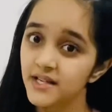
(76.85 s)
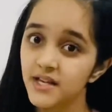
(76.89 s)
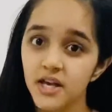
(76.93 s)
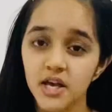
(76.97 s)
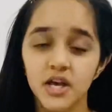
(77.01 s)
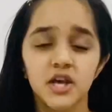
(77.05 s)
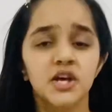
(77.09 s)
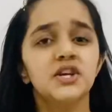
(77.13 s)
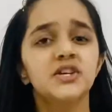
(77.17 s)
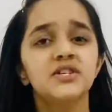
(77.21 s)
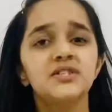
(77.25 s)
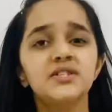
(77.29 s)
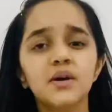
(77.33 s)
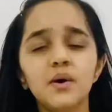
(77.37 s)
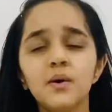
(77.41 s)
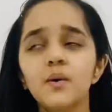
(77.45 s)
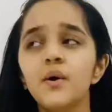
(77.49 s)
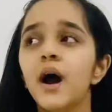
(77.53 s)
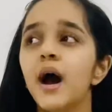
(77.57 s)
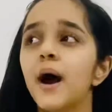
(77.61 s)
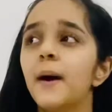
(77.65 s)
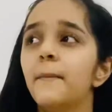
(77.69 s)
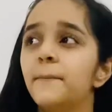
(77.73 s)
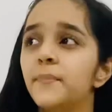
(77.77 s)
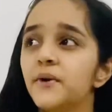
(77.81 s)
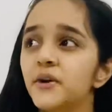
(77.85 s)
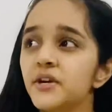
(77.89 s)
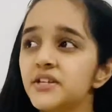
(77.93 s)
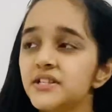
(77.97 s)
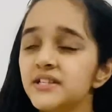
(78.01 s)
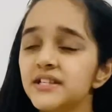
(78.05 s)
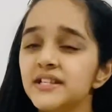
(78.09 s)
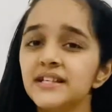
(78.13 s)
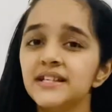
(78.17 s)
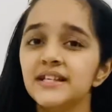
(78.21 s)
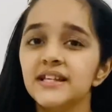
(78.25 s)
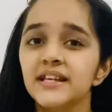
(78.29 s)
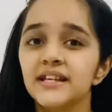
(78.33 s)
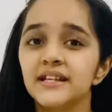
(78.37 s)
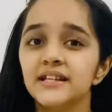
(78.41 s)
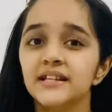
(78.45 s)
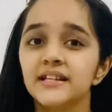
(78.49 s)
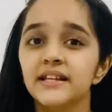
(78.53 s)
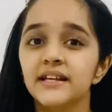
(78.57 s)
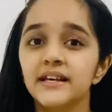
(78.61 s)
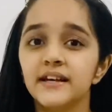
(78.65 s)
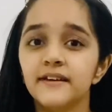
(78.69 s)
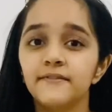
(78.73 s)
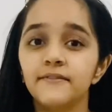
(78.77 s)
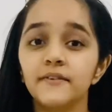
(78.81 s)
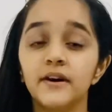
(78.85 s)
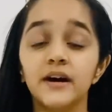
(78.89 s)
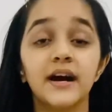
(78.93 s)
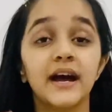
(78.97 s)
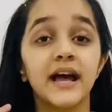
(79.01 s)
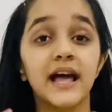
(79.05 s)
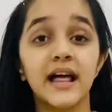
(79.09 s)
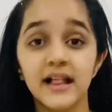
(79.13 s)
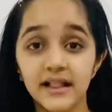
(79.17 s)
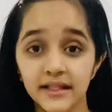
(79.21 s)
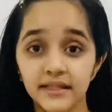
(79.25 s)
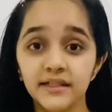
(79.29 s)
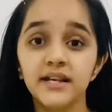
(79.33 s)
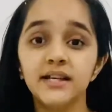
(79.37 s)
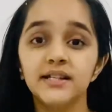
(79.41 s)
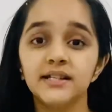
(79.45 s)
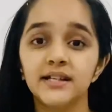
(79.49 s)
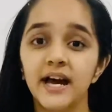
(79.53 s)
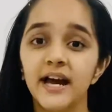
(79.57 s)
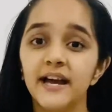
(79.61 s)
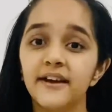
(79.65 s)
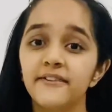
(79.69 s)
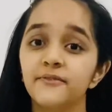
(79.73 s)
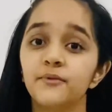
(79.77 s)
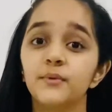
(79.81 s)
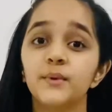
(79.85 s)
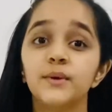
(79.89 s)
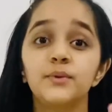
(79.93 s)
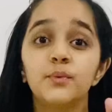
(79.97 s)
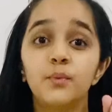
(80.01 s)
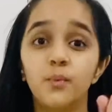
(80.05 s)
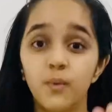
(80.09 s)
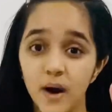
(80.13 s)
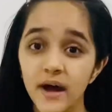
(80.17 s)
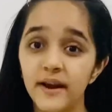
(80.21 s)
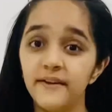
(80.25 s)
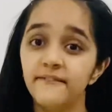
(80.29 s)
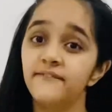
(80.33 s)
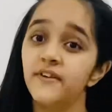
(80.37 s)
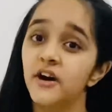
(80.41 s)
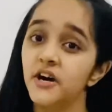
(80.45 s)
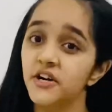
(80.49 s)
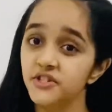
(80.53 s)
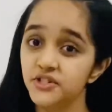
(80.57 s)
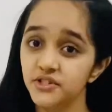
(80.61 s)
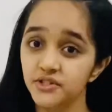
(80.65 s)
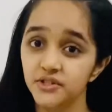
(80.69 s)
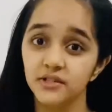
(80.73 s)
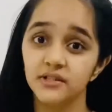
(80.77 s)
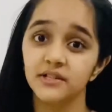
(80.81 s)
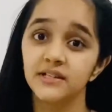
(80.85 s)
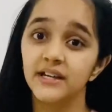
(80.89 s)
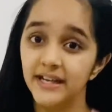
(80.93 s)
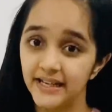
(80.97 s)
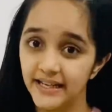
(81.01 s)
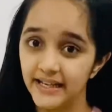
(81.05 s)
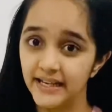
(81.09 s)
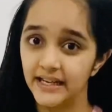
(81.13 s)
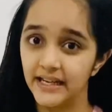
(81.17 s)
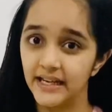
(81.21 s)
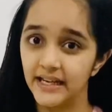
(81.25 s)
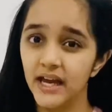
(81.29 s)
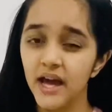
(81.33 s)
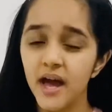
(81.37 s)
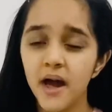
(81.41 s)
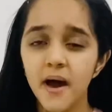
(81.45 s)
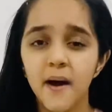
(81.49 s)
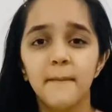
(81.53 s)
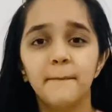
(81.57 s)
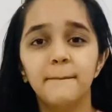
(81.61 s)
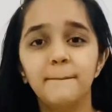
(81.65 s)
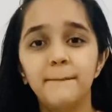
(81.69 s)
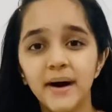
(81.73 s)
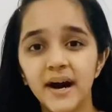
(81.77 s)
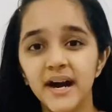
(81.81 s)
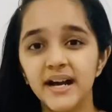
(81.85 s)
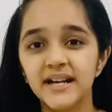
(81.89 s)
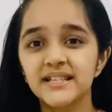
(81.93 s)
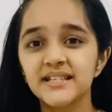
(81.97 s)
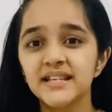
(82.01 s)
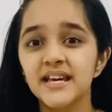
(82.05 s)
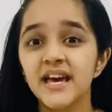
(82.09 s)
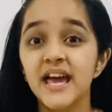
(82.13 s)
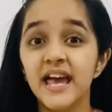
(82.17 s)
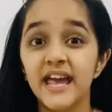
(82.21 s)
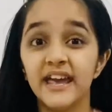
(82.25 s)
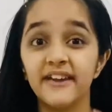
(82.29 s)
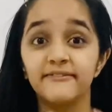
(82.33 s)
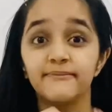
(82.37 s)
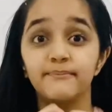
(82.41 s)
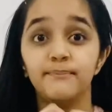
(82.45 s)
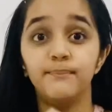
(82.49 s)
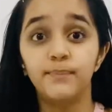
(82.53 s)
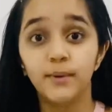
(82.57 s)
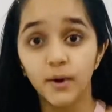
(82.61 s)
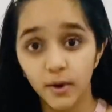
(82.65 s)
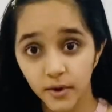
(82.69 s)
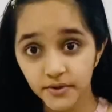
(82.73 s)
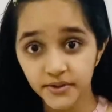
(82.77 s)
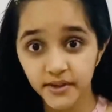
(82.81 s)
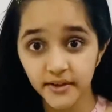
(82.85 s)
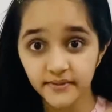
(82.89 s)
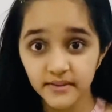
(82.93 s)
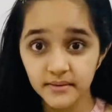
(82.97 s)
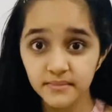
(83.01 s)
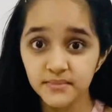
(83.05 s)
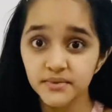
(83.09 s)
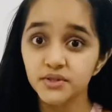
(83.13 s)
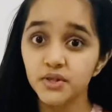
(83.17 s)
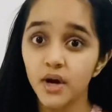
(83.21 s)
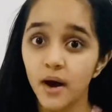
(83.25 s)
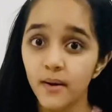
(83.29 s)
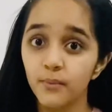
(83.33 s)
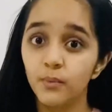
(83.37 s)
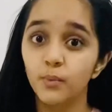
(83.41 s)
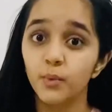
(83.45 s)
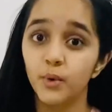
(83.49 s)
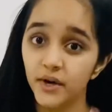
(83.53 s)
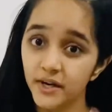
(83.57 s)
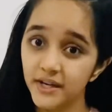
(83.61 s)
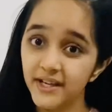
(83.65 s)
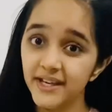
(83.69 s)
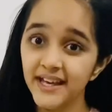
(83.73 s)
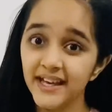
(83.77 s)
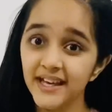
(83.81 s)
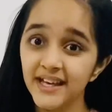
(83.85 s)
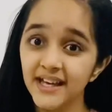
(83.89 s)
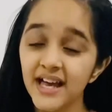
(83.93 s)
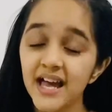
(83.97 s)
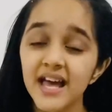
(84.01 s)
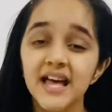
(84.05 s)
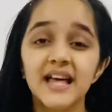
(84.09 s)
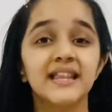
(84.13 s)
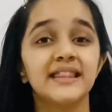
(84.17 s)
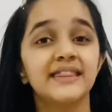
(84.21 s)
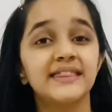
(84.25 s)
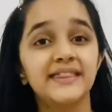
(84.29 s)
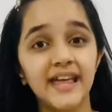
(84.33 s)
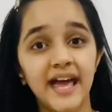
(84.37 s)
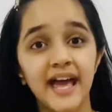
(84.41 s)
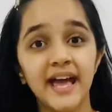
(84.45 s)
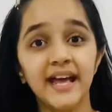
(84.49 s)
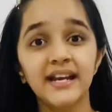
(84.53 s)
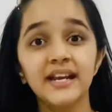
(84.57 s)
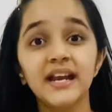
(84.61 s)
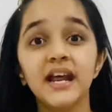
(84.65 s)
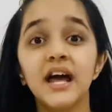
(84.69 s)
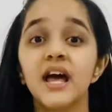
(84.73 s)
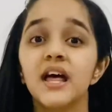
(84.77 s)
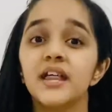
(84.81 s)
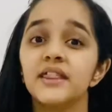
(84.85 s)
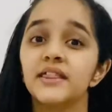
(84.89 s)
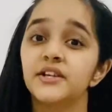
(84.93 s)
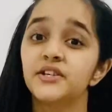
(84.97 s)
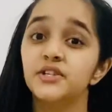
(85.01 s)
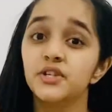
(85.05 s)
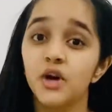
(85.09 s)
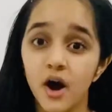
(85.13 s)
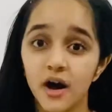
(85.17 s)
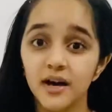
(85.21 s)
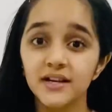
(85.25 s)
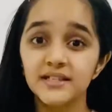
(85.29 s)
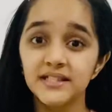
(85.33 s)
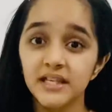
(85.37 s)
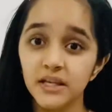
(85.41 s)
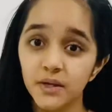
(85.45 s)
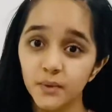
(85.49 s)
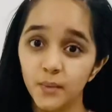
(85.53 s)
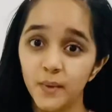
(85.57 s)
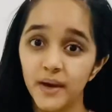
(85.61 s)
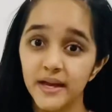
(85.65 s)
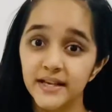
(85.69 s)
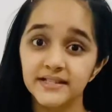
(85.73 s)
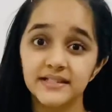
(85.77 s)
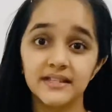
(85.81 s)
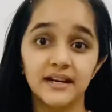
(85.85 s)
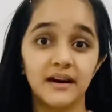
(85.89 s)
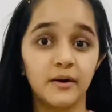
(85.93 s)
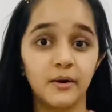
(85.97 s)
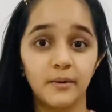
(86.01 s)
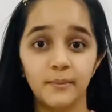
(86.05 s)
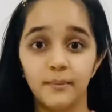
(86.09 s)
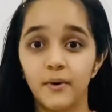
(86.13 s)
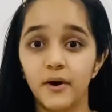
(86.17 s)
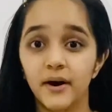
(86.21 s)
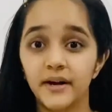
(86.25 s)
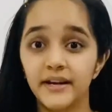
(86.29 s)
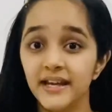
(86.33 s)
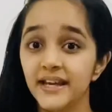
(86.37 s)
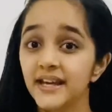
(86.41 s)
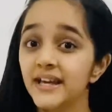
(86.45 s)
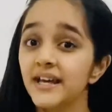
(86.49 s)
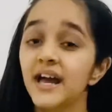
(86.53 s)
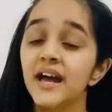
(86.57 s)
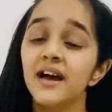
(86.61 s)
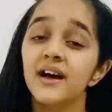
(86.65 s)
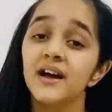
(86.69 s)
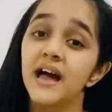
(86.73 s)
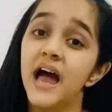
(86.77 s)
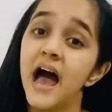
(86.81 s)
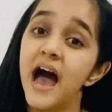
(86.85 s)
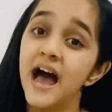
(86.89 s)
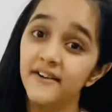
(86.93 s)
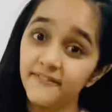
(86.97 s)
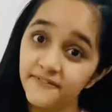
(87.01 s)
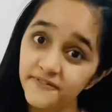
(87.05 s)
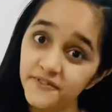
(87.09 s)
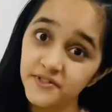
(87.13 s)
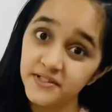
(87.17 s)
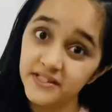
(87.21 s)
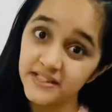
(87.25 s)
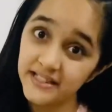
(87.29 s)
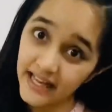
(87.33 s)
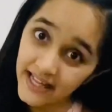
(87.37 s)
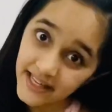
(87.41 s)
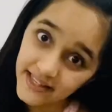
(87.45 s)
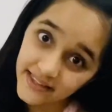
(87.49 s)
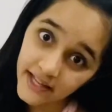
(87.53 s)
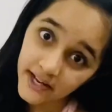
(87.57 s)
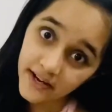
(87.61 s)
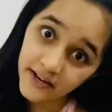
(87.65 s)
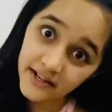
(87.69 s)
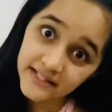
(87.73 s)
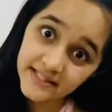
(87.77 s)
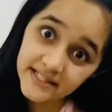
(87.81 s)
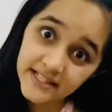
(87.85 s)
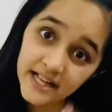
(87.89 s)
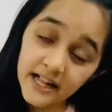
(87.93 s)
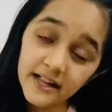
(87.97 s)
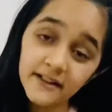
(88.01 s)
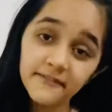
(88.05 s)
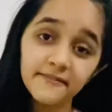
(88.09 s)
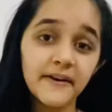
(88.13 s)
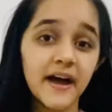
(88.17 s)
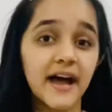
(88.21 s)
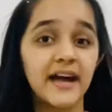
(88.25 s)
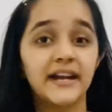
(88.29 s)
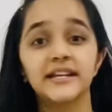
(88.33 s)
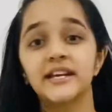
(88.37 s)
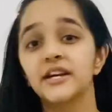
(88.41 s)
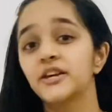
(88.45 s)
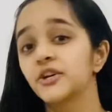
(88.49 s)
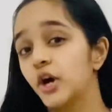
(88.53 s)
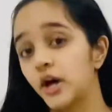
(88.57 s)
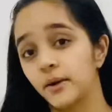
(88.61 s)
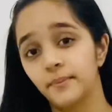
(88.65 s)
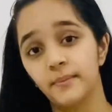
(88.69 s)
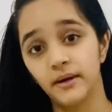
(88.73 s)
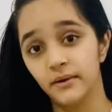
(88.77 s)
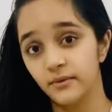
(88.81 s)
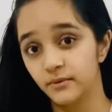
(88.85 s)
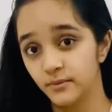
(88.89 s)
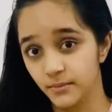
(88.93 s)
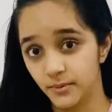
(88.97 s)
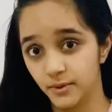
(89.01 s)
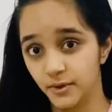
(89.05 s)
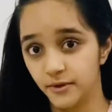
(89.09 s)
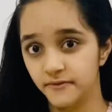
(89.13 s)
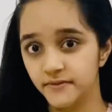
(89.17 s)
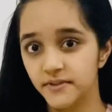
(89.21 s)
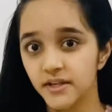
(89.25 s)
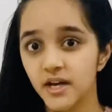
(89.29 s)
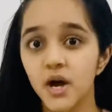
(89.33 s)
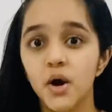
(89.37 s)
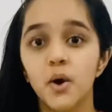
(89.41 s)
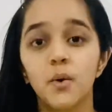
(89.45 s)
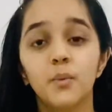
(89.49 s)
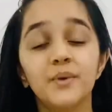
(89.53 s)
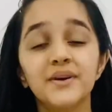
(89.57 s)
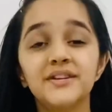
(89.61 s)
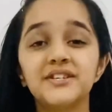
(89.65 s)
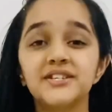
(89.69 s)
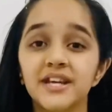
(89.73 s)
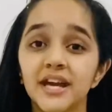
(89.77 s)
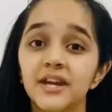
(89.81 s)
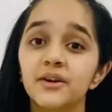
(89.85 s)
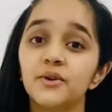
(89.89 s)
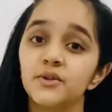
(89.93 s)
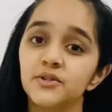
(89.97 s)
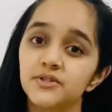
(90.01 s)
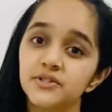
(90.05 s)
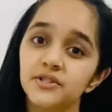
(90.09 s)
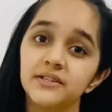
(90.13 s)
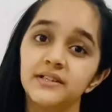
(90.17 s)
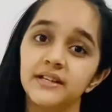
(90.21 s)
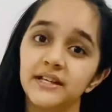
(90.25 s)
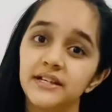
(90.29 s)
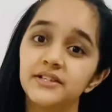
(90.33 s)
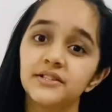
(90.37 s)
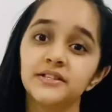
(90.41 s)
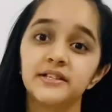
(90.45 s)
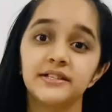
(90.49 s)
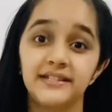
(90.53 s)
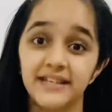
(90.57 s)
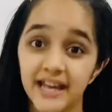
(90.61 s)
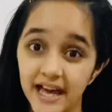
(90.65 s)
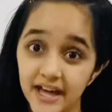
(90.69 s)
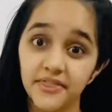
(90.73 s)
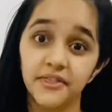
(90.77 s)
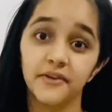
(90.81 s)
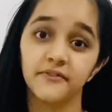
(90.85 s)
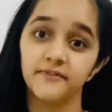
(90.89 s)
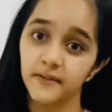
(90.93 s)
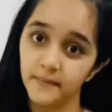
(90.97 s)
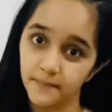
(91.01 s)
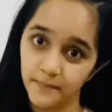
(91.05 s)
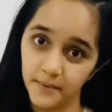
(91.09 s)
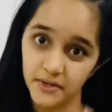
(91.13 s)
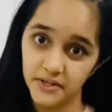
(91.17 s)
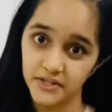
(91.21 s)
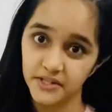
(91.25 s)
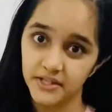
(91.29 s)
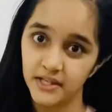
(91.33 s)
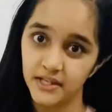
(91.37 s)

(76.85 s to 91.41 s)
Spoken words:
So a person can live a healthy life with one functional kidney, but if both of them stop working, then the toxic waste in our body have to stay there itself and cannot be removed, which can also lead to the death of the person.